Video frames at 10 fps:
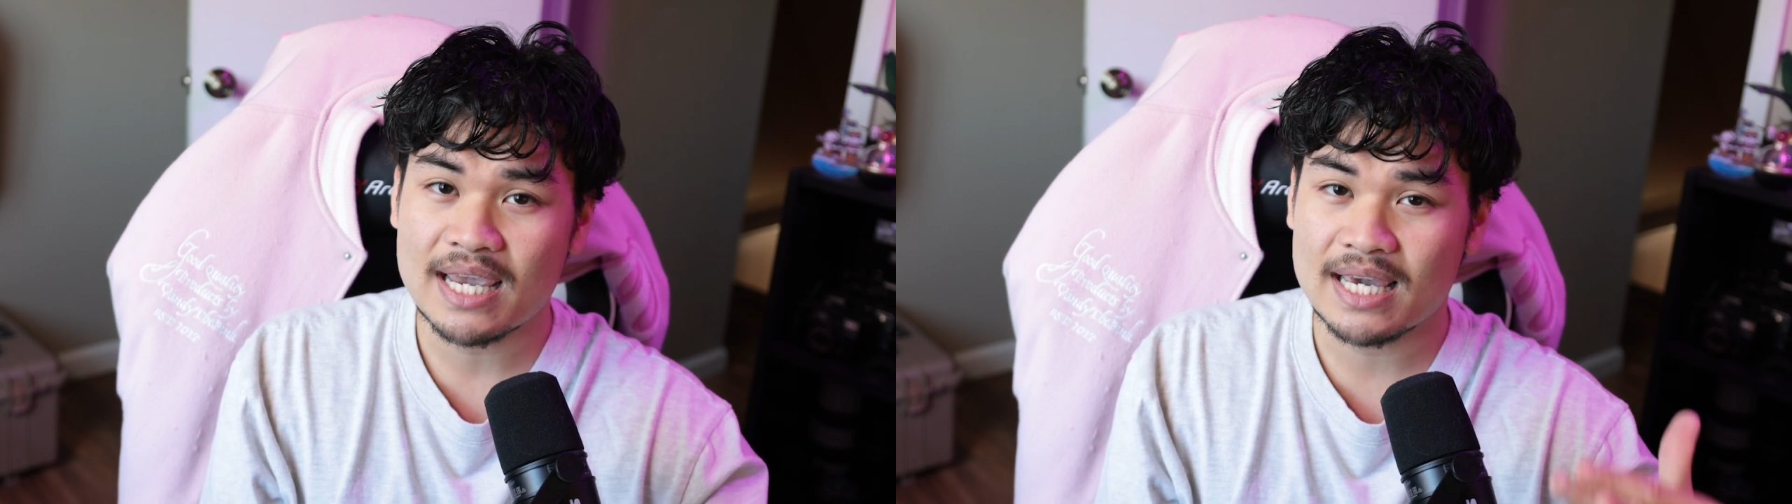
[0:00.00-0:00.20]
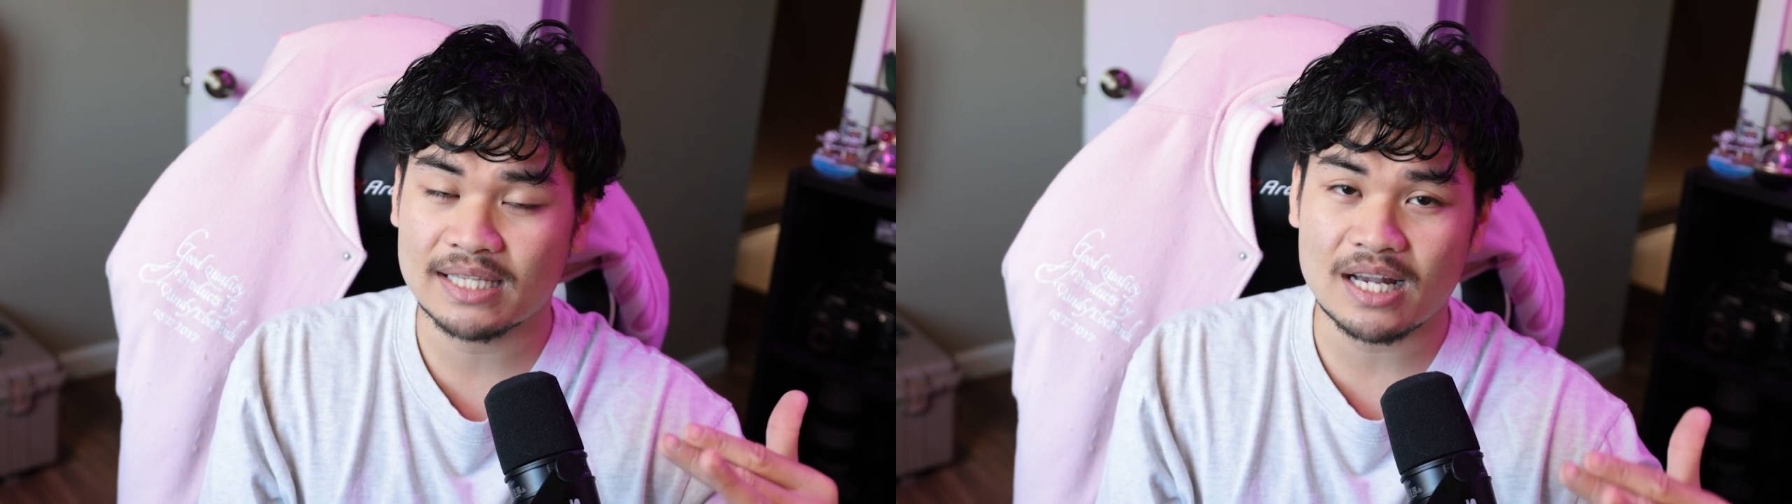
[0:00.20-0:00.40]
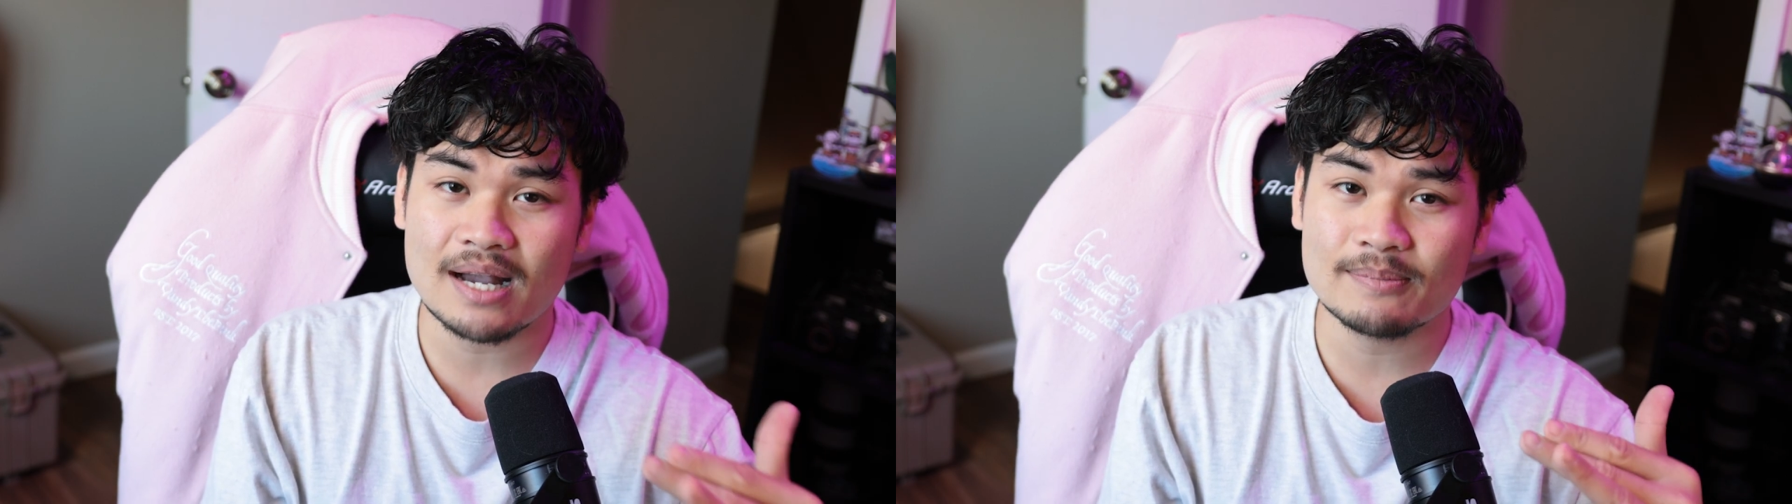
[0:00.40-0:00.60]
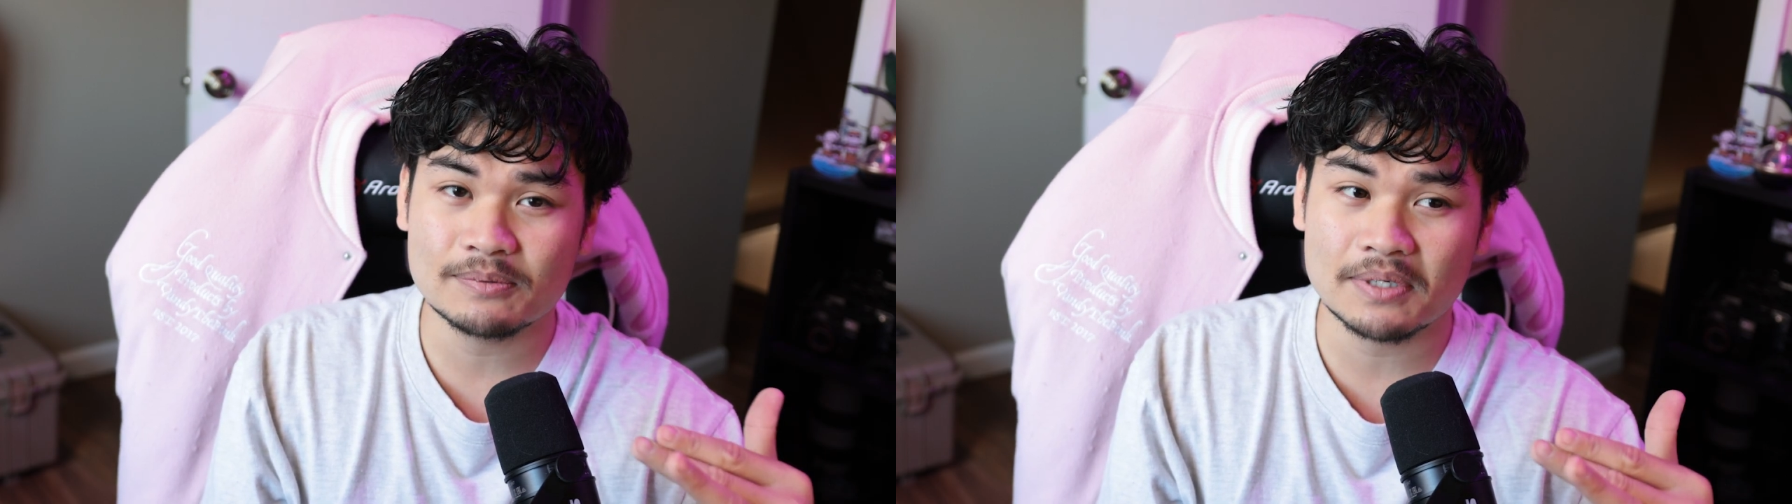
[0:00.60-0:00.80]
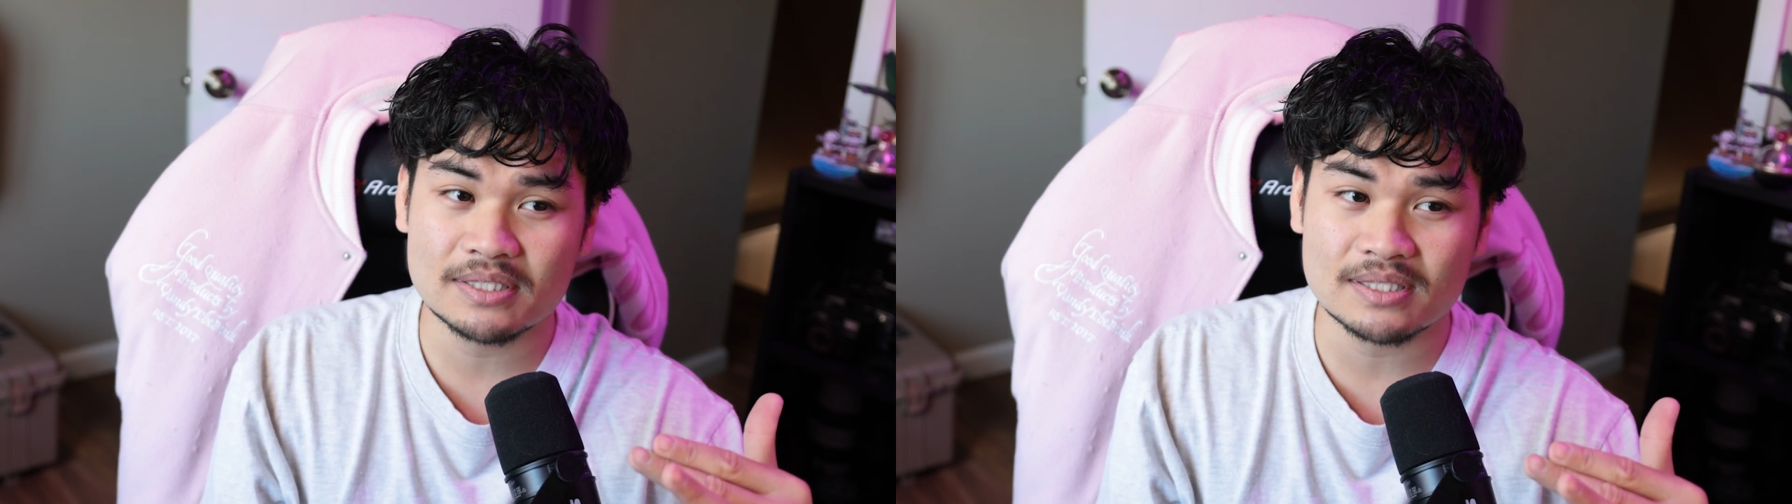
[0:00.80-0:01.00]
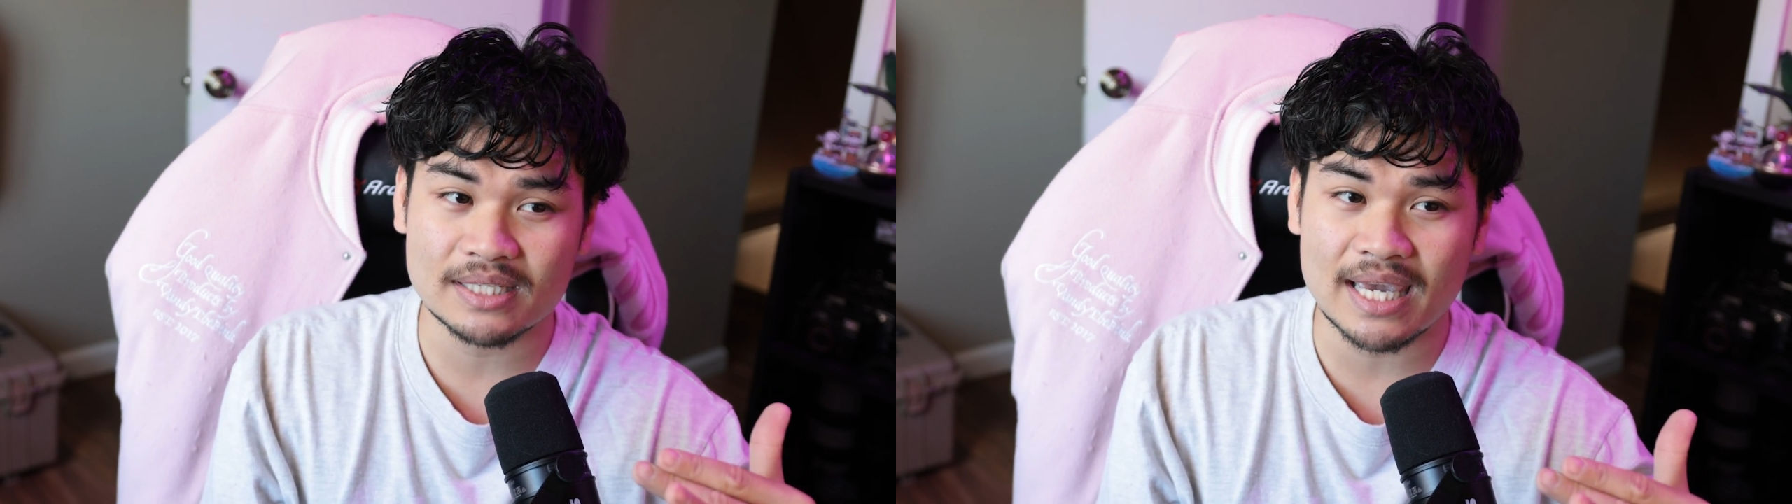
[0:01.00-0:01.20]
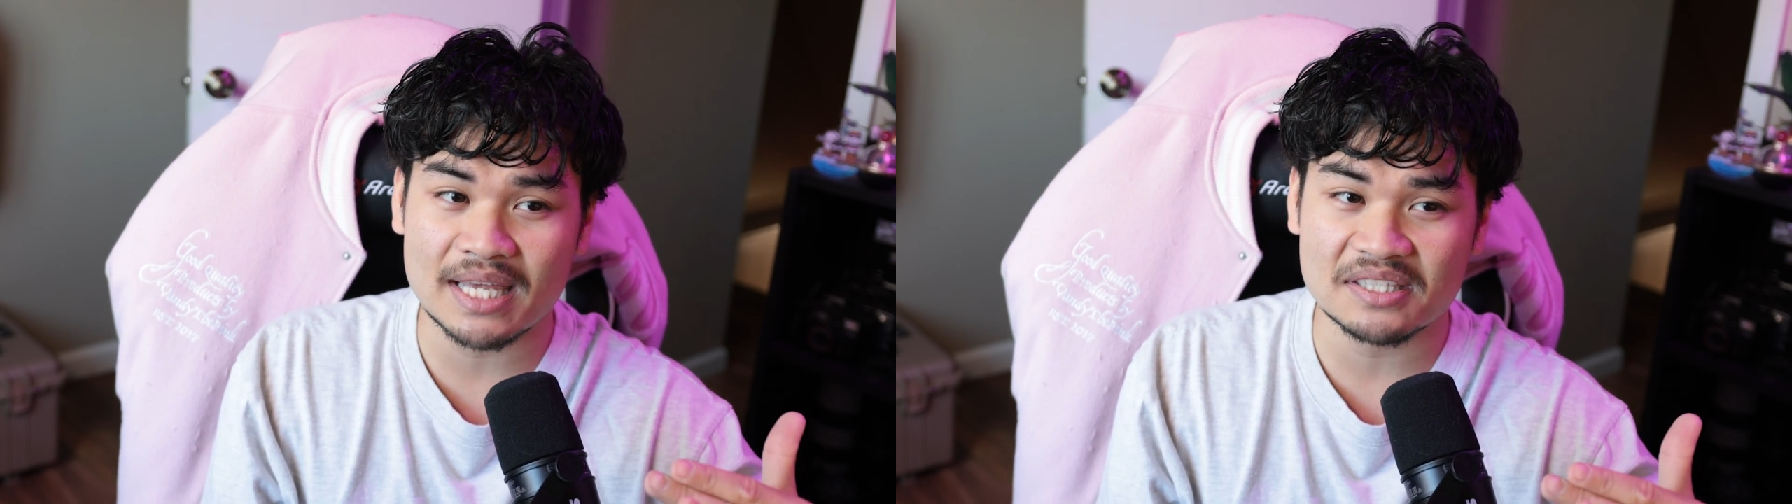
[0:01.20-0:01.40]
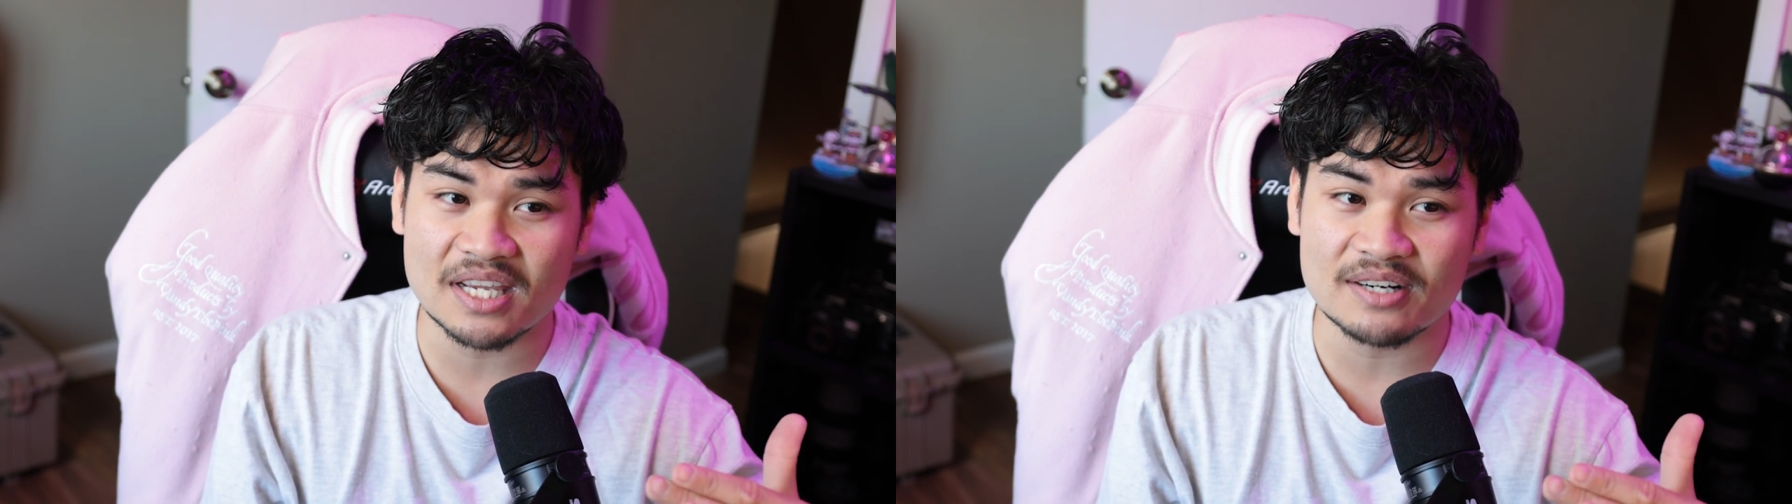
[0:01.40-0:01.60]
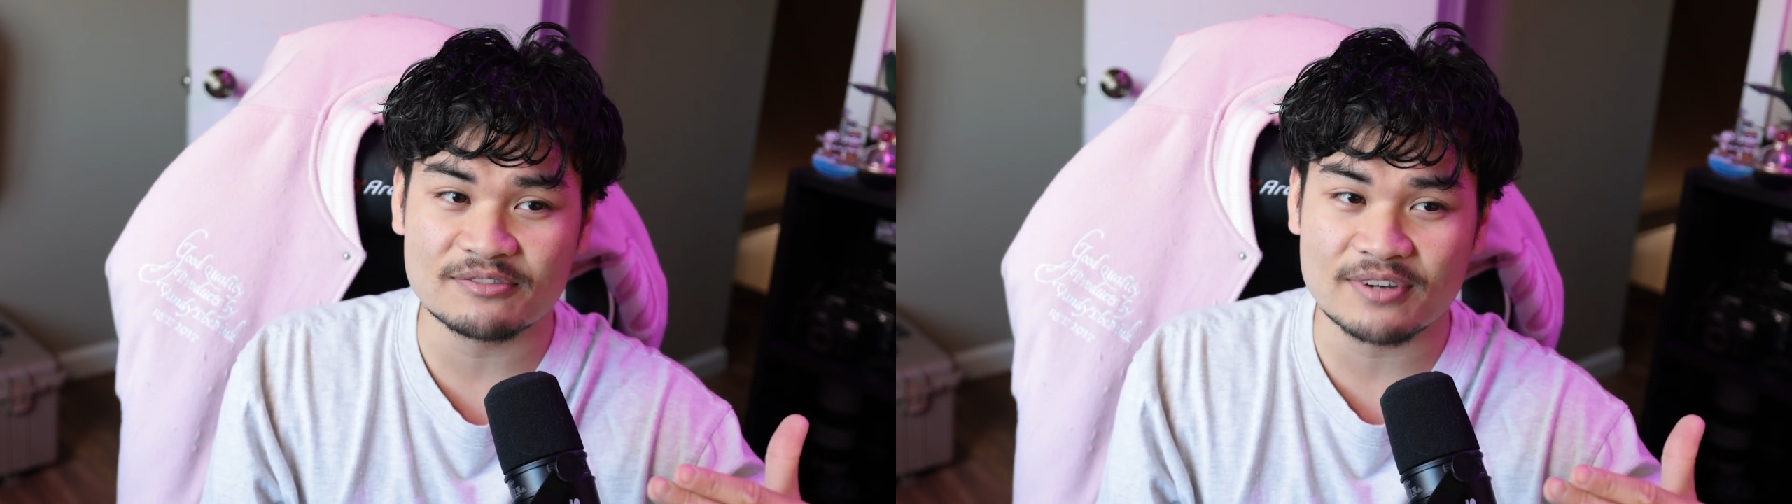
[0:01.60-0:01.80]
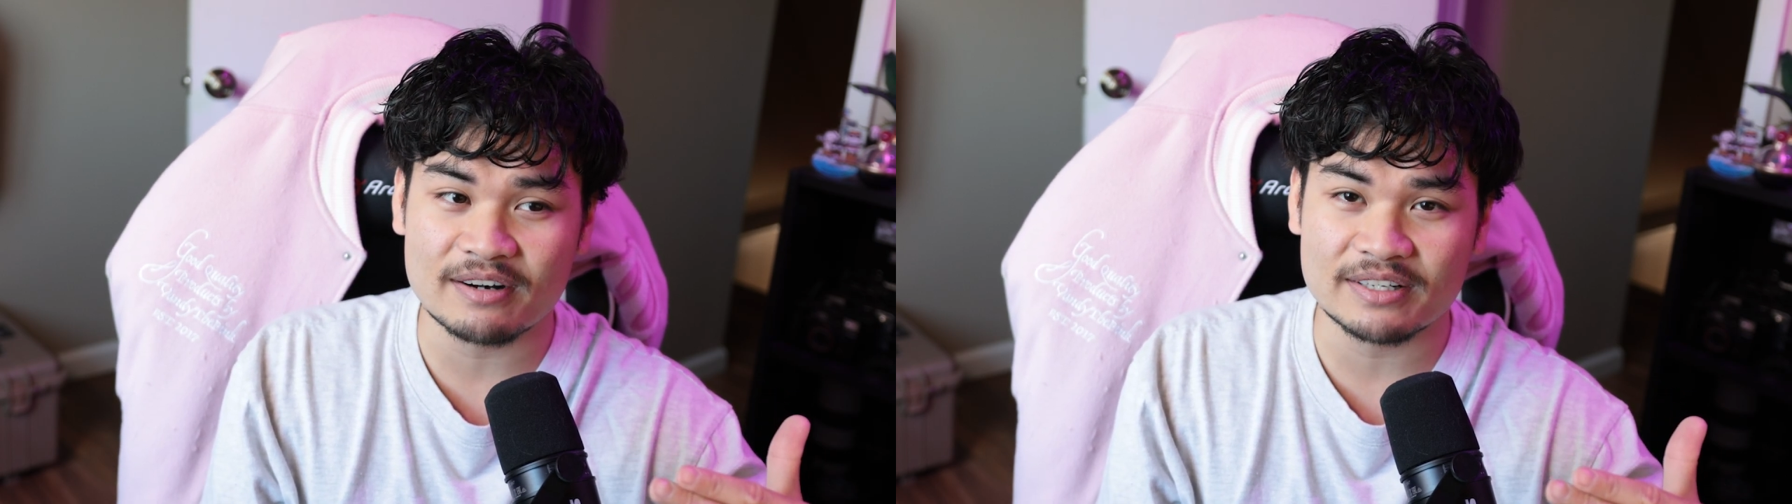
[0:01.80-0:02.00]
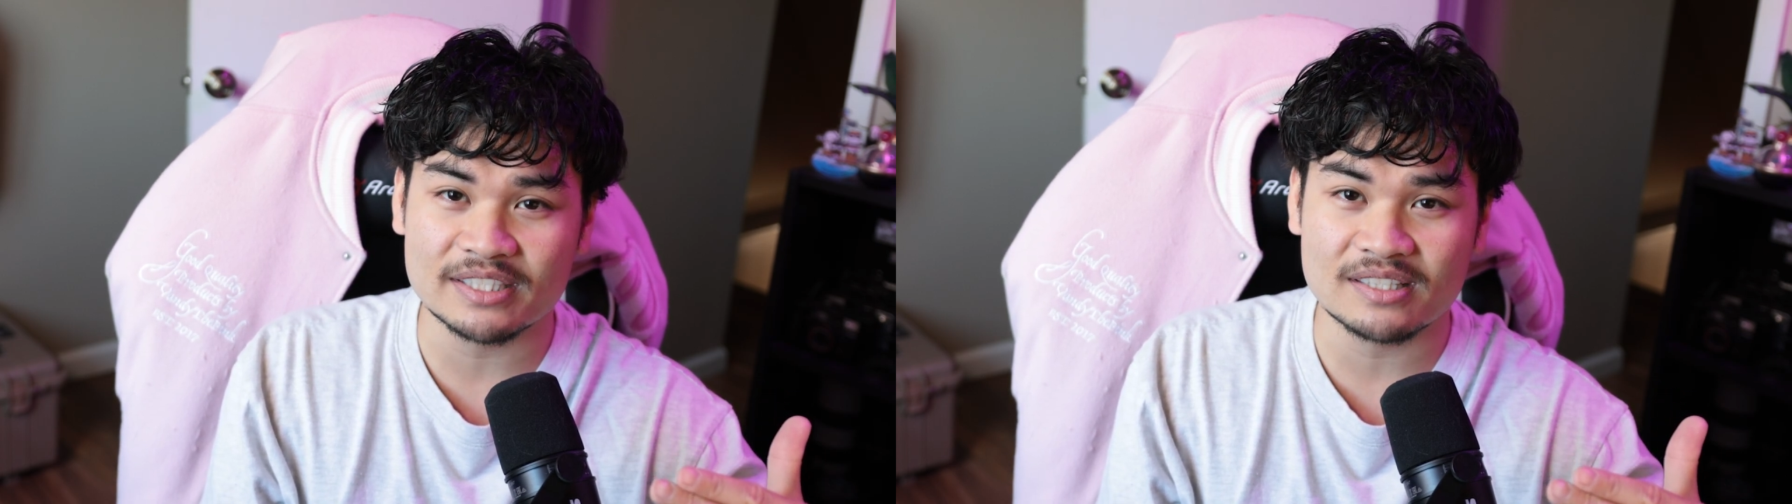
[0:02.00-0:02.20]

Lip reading: and the common ones, again, they're very